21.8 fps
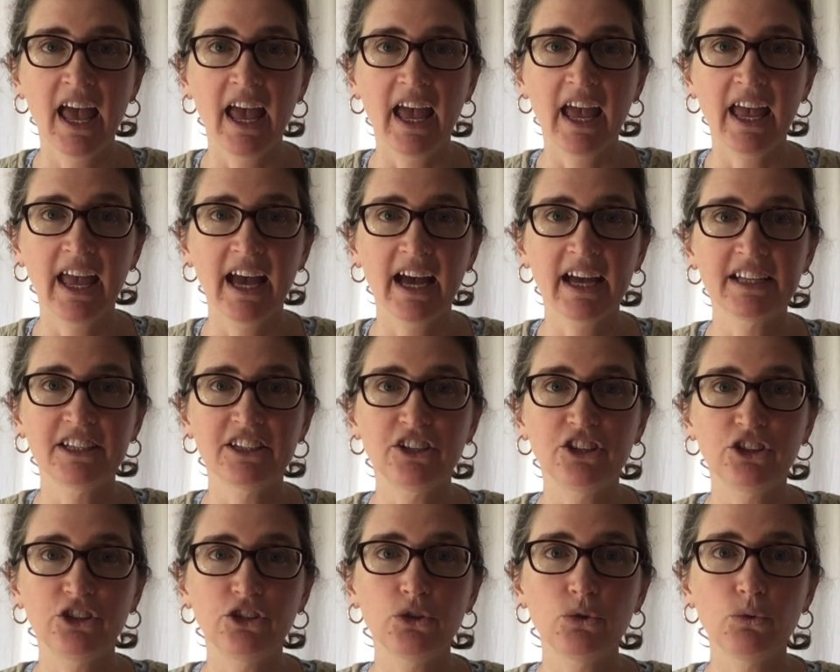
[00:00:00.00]
And
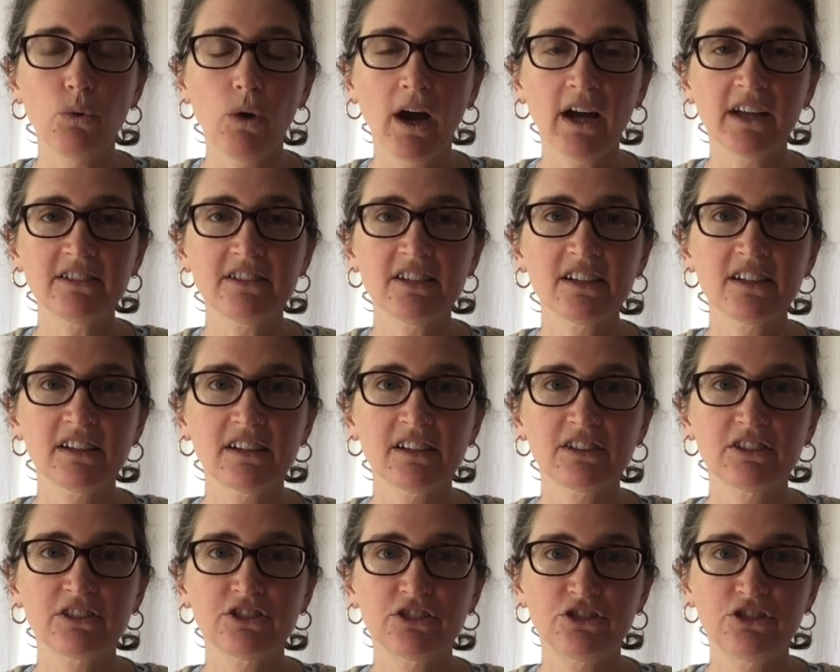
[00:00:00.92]
you want to
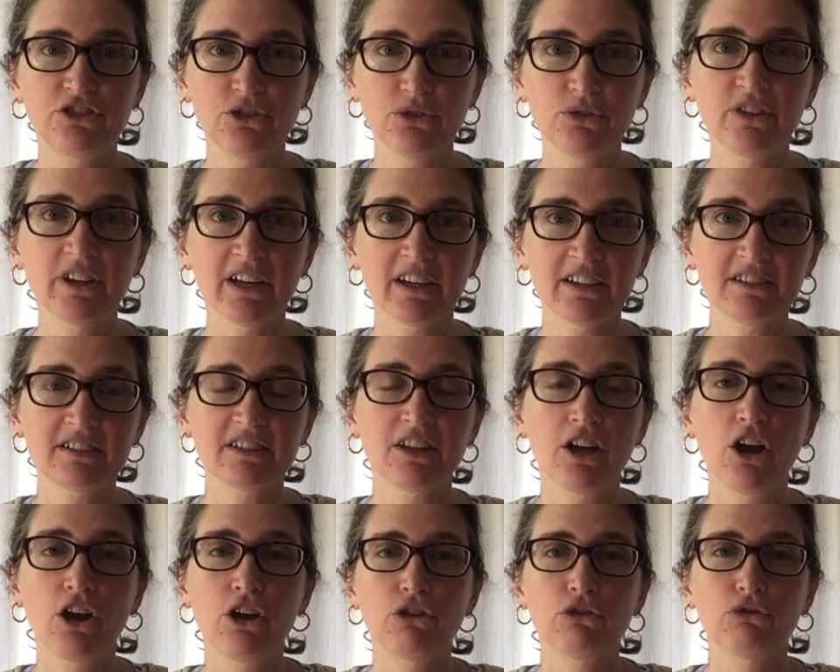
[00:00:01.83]
do this
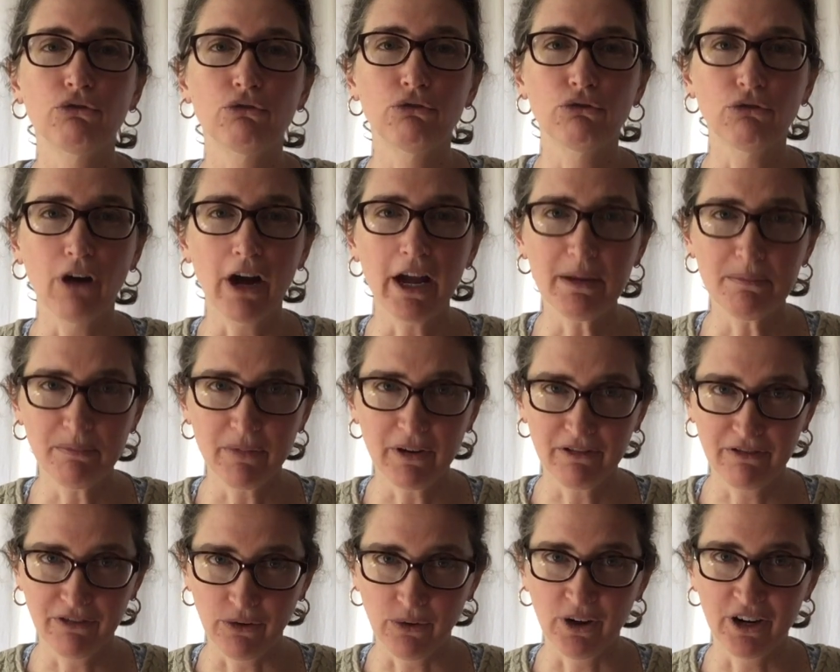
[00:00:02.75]
right
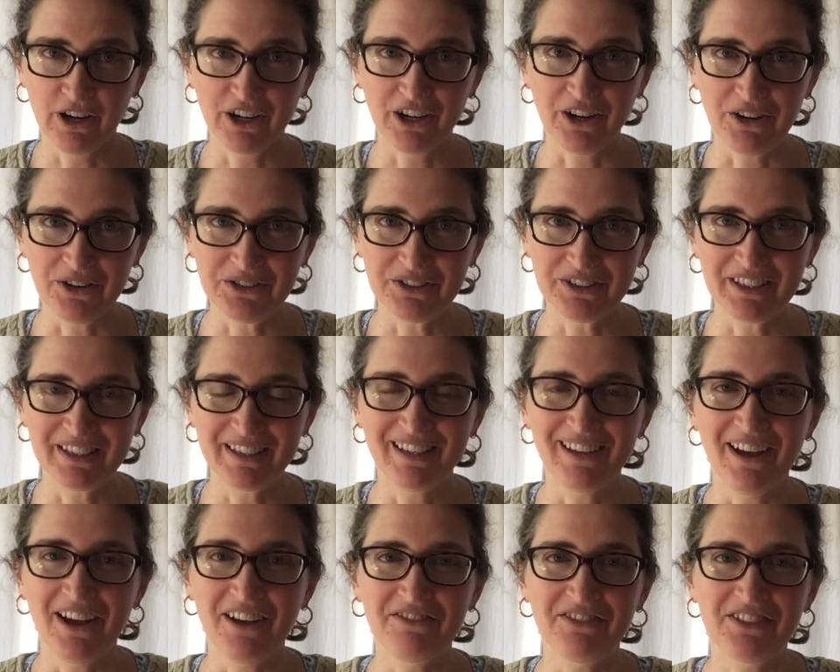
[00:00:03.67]
before it goes in
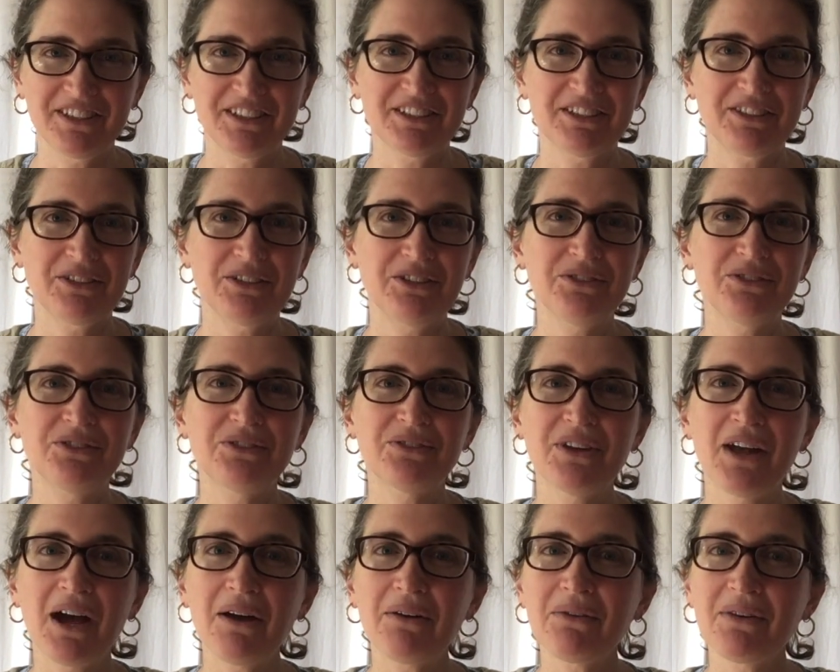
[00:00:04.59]
the oven. So you do
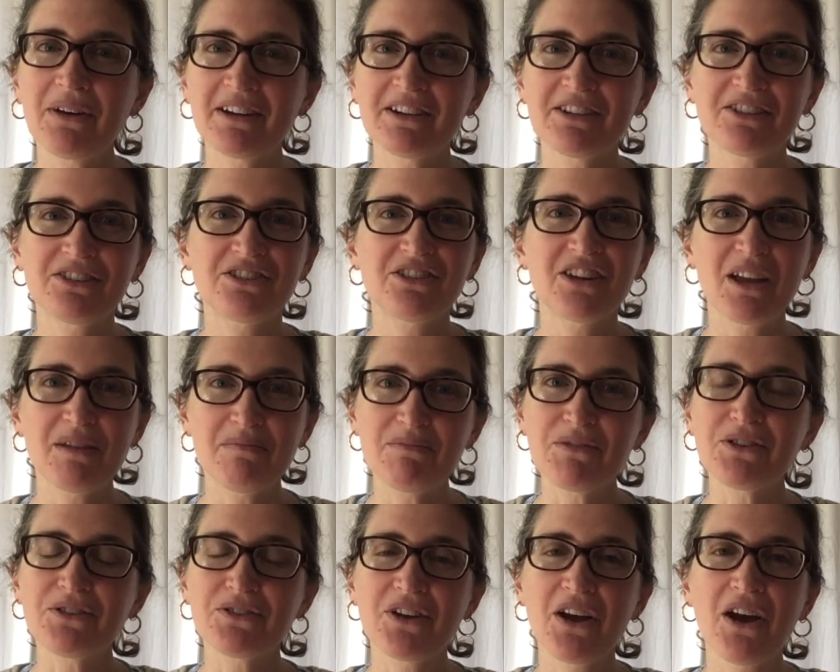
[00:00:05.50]
not want to shape
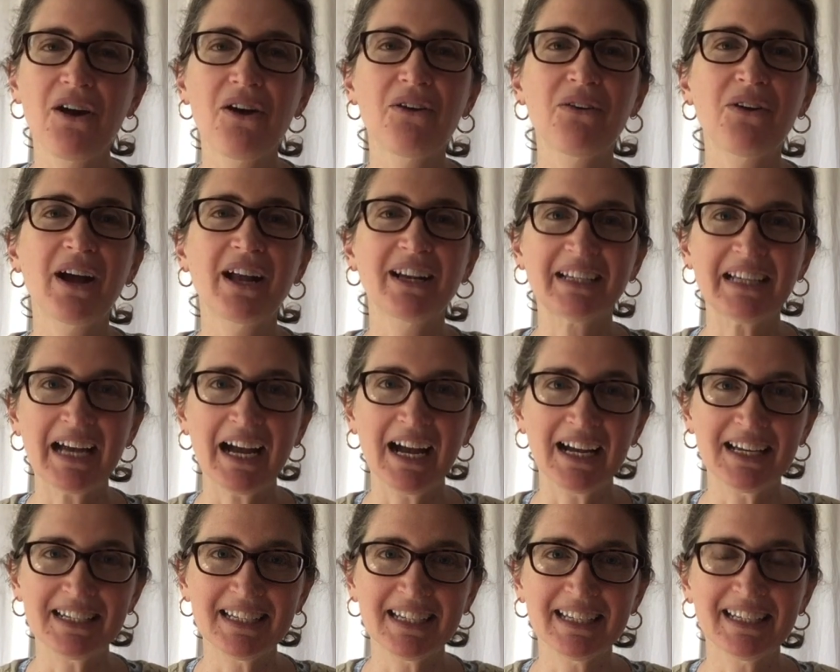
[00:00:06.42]
your dough and
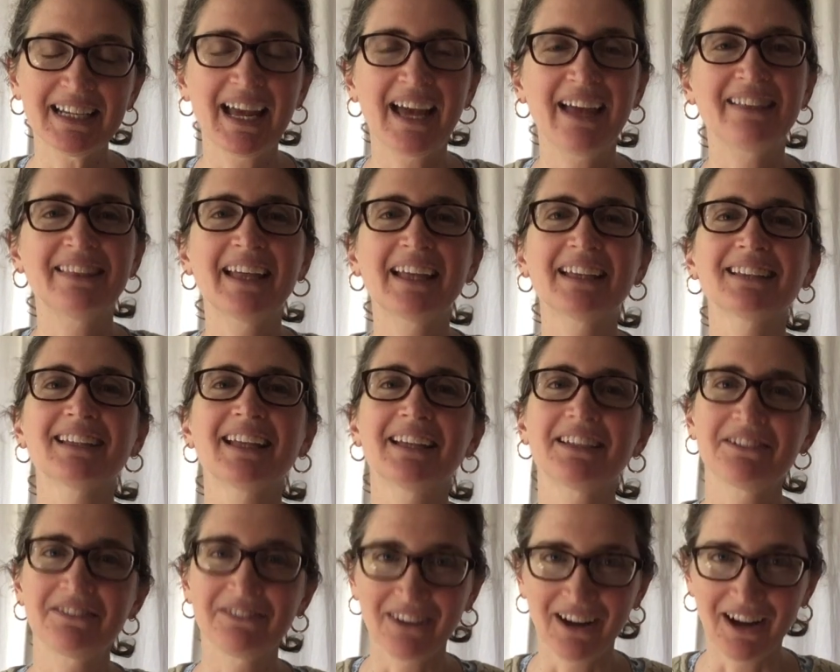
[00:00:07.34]
cut it and then let
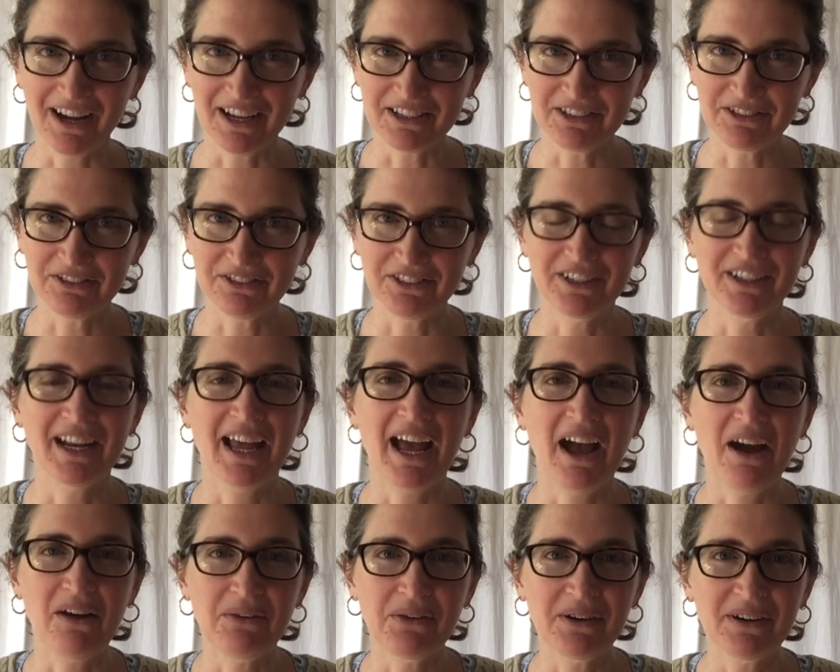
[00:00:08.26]
it rise for an
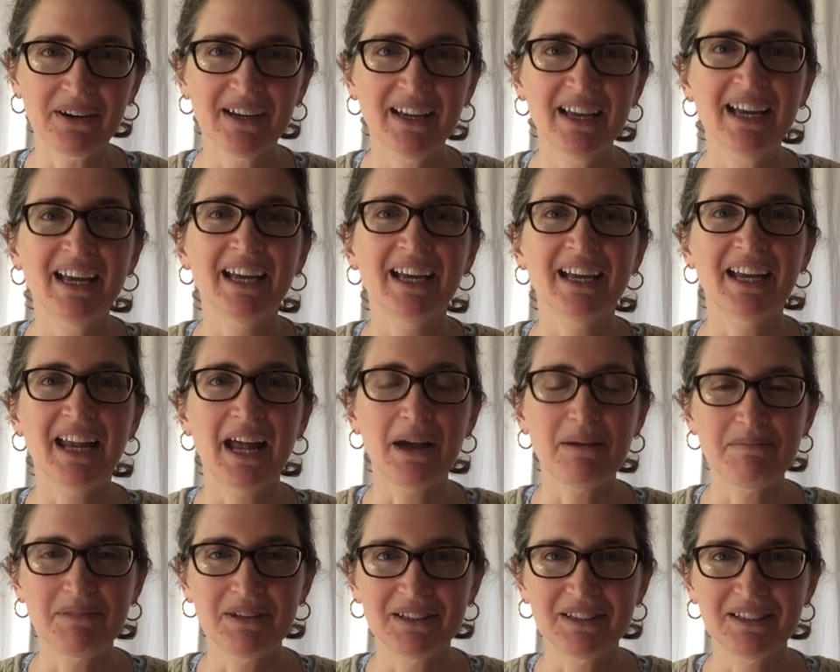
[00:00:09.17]
hour. It
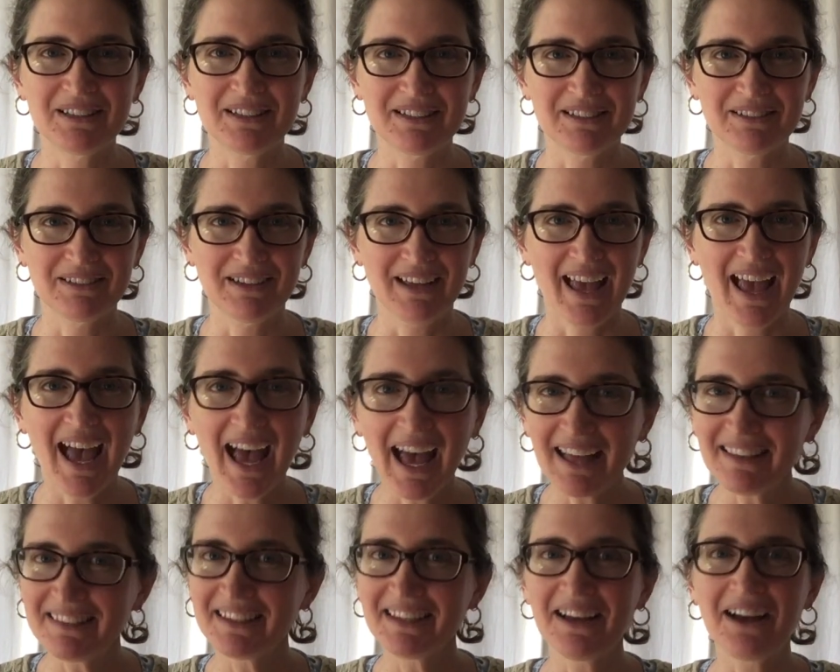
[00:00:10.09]
happens
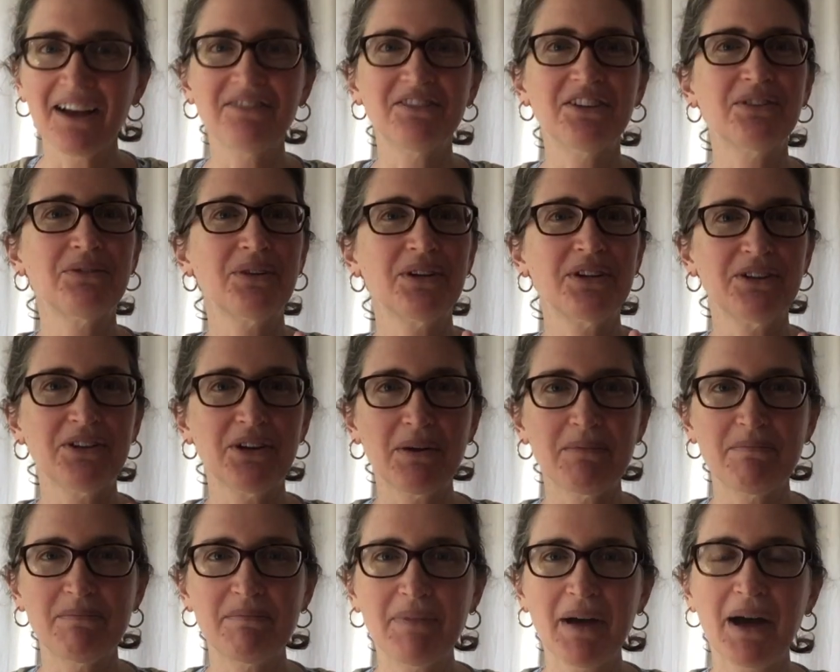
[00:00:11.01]
at the oven when
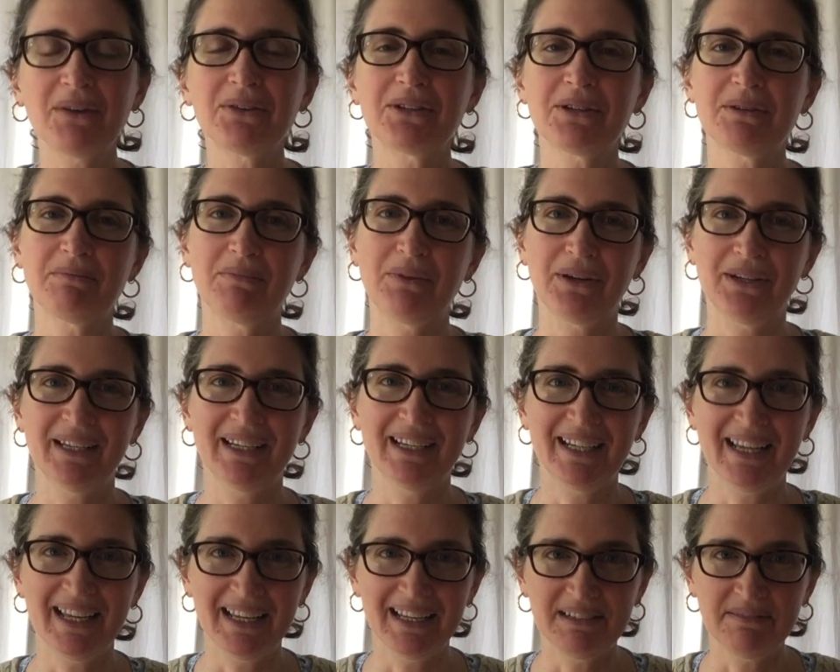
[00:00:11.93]
you're about to put
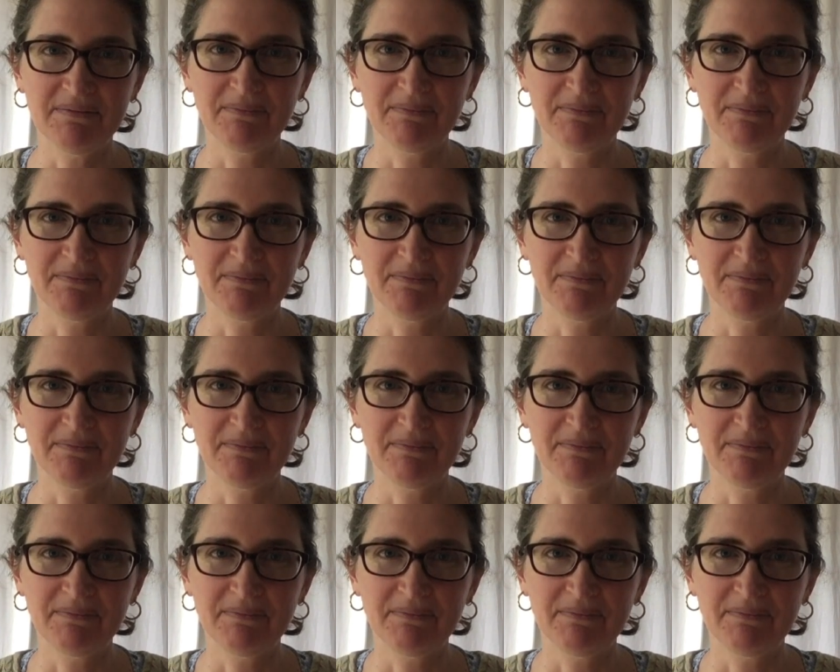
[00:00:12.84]
it in.